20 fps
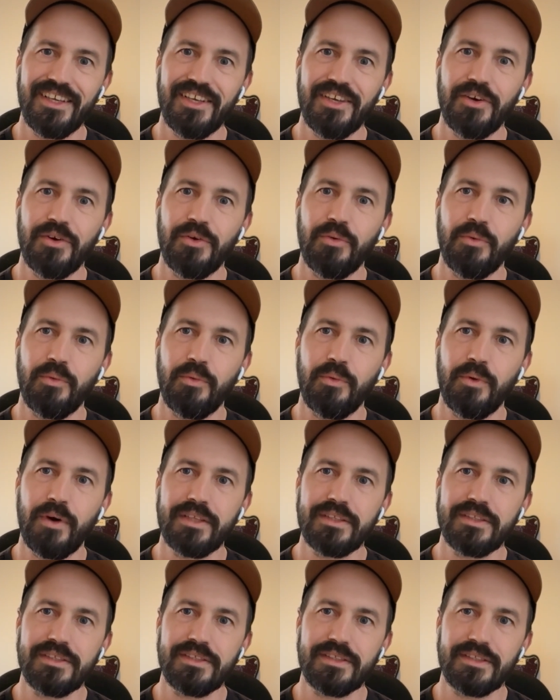
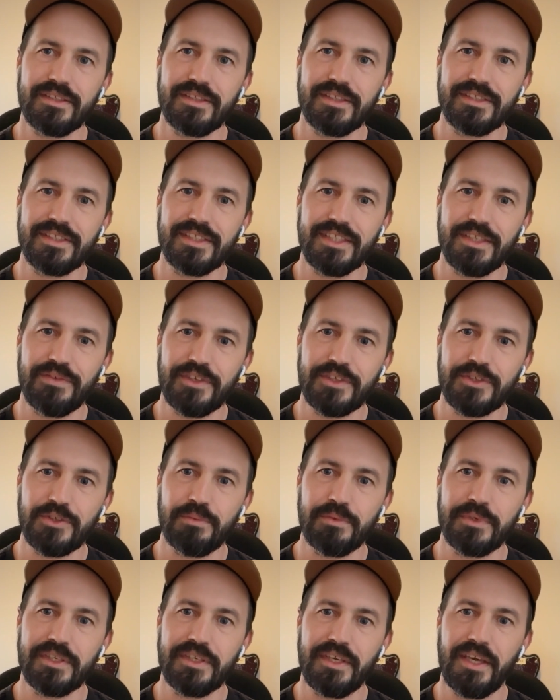once this
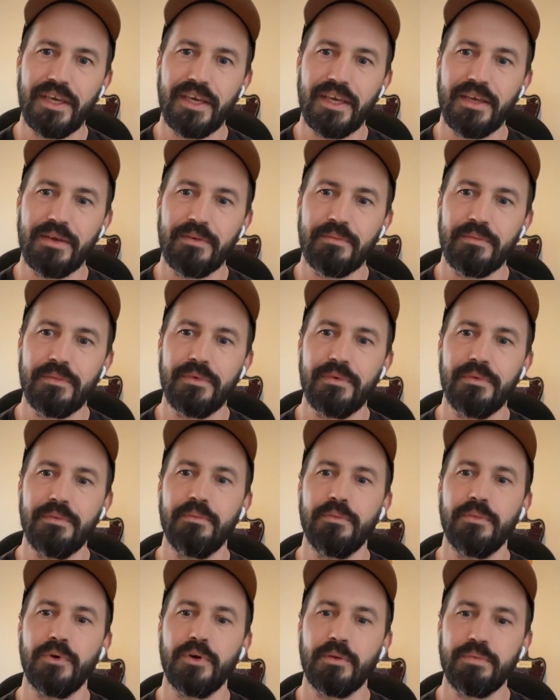individual became
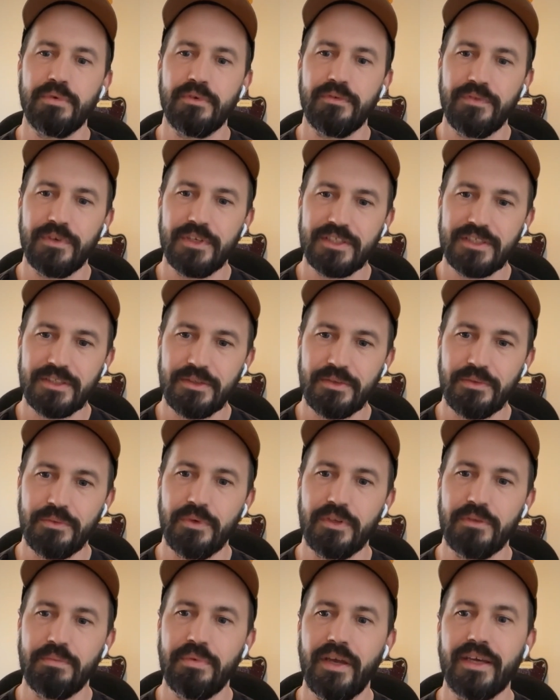more proficient
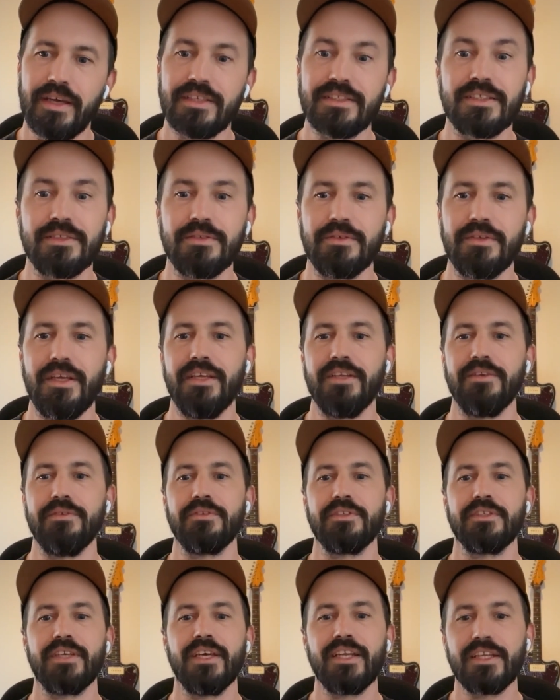with PECS
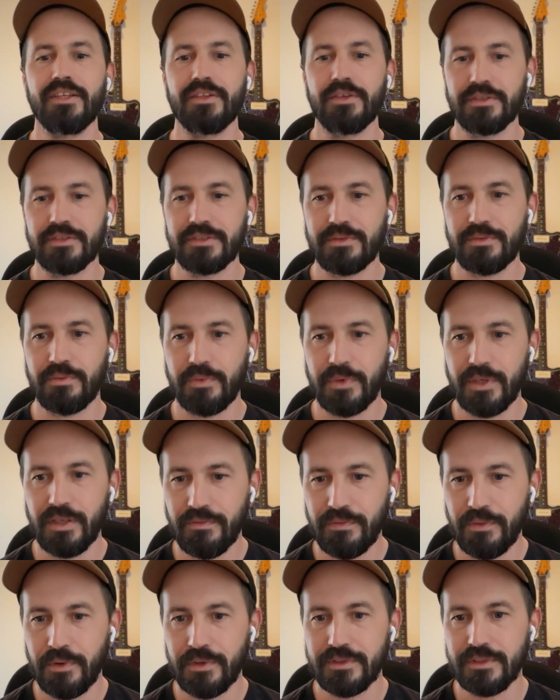and getting those
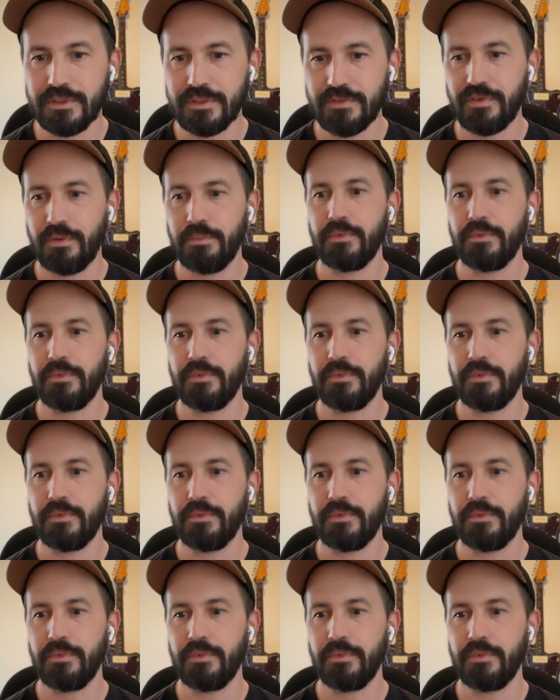reinforcers from the